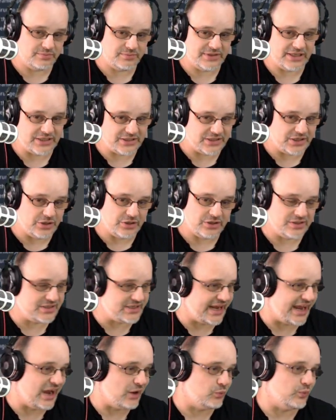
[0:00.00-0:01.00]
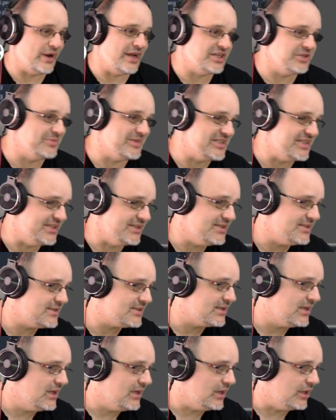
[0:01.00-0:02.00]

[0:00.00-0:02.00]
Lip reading: things that you can say how random it is.